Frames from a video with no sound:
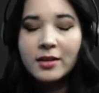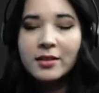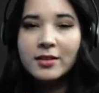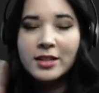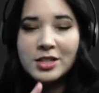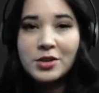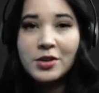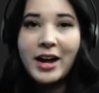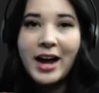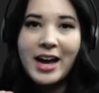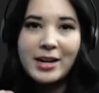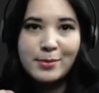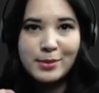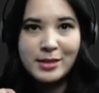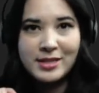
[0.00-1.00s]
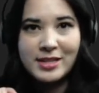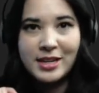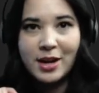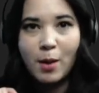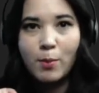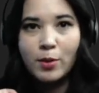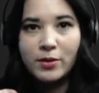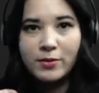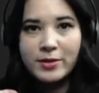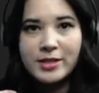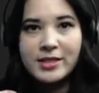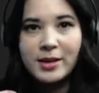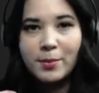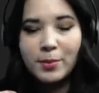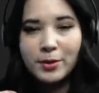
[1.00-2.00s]
Let's go to Atom to see a couple of
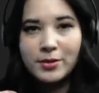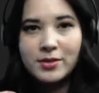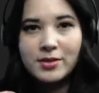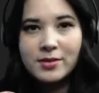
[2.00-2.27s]
examples.